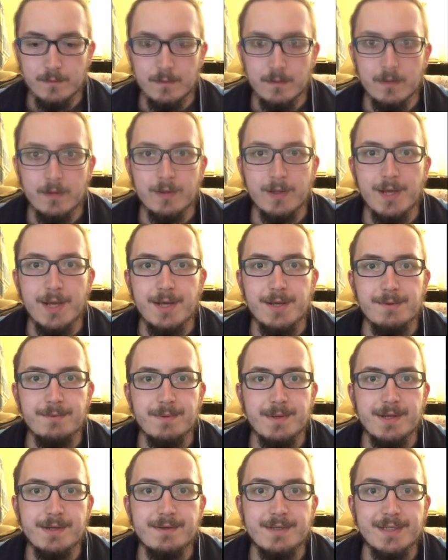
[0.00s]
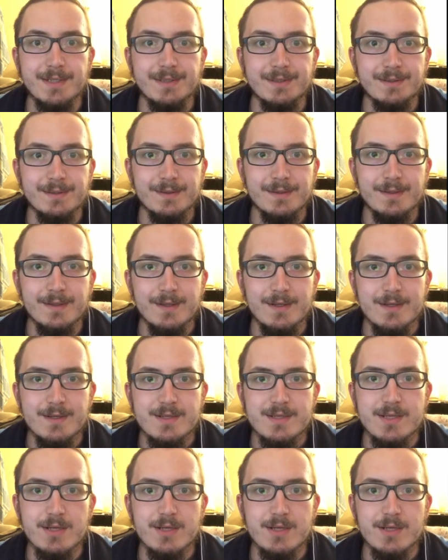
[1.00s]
Okay, we are in.